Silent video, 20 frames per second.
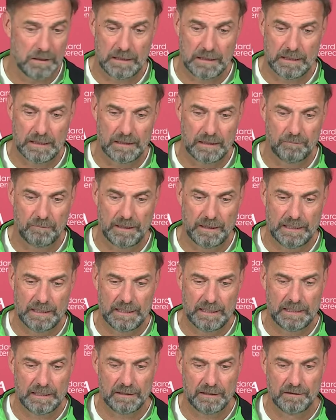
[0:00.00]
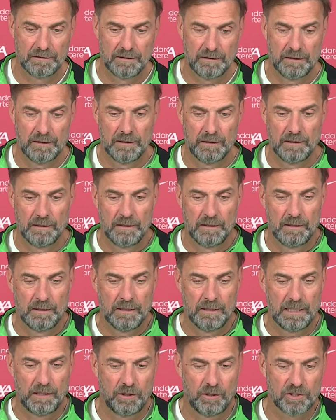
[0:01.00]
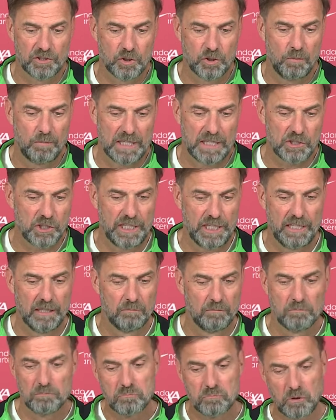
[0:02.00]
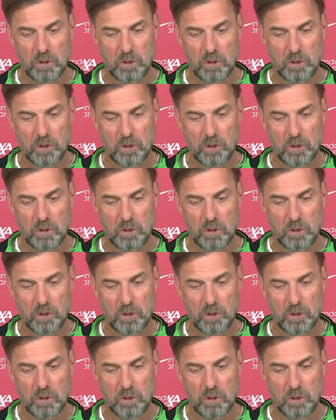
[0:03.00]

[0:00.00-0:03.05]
And I learned so much here.